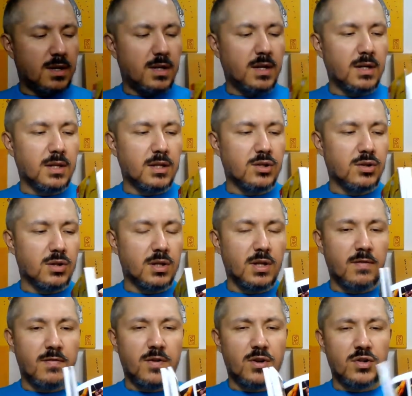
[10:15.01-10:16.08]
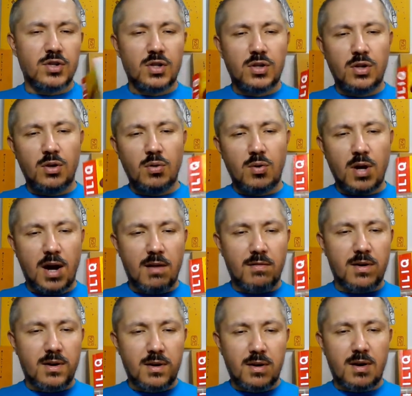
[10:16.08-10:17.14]
English only version, new
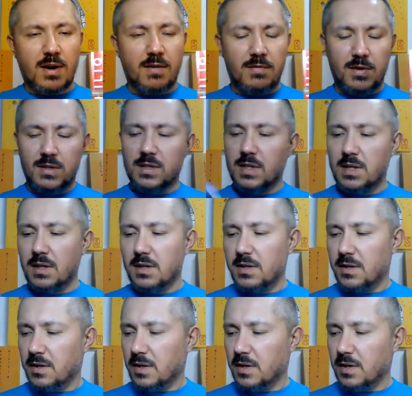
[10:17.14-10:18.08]
cover, obviously,